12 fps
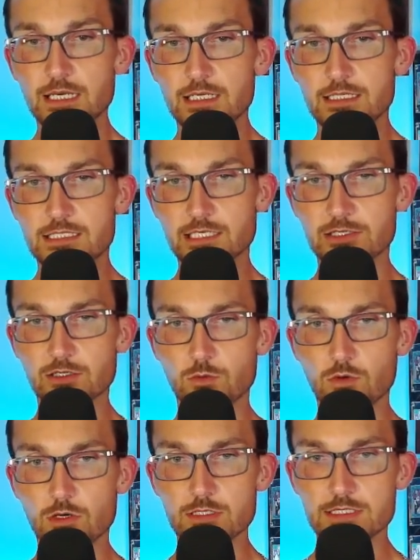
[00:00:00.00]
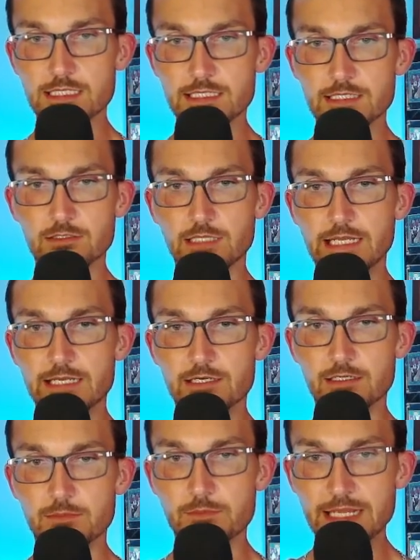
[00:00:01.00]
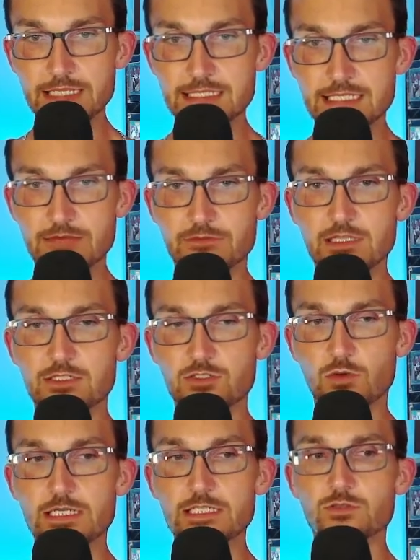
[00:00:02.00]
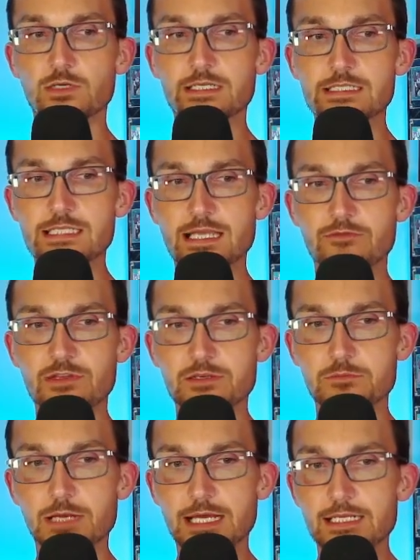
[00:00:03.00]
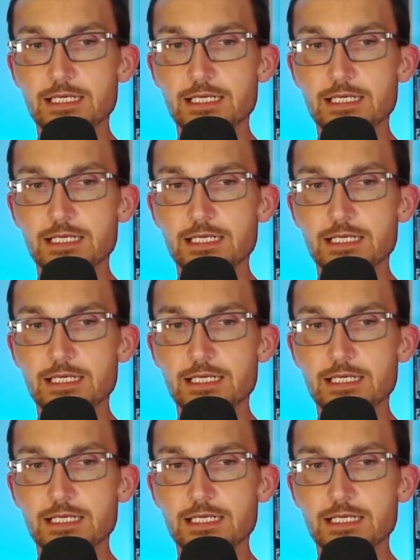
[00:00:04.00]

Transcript: Secret Wars a year later, May 7th, 2027. But